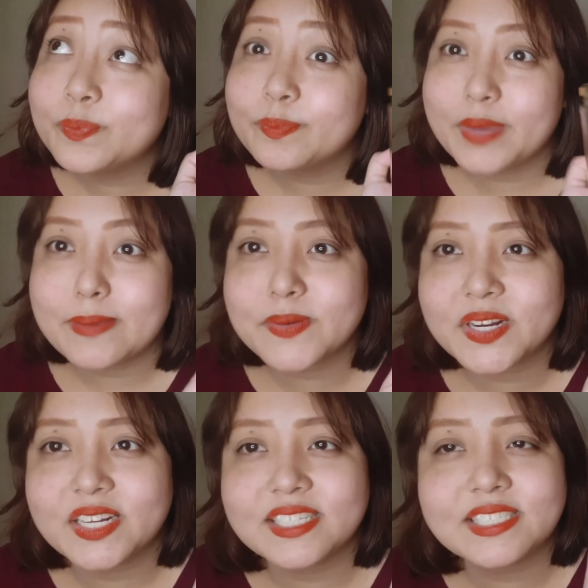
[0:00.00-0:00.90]

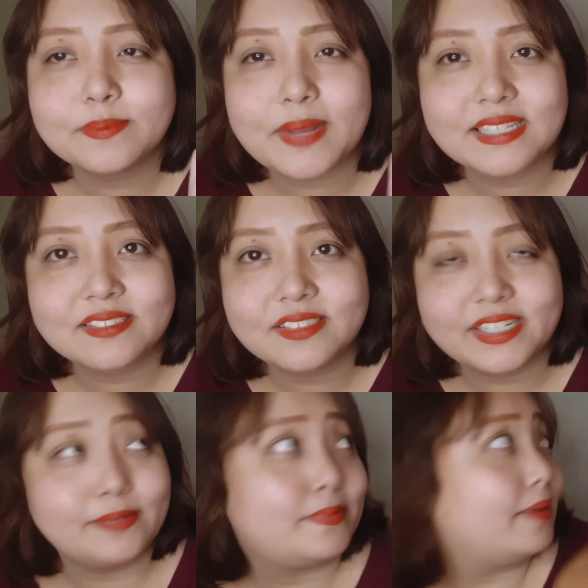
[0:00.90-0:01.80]
papers, pastel
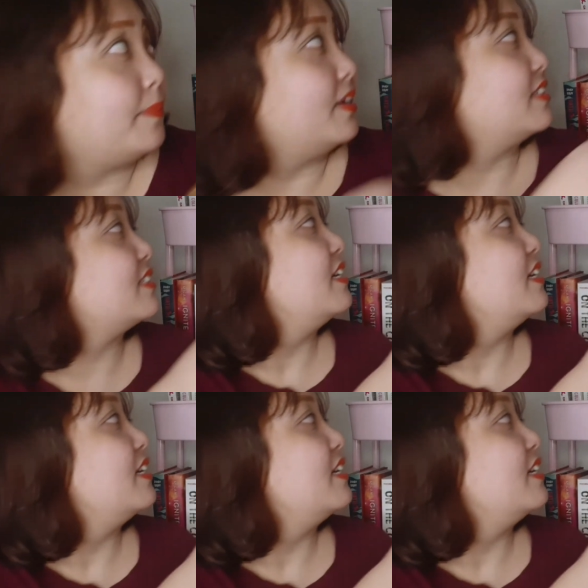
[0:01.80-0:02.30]
green papers.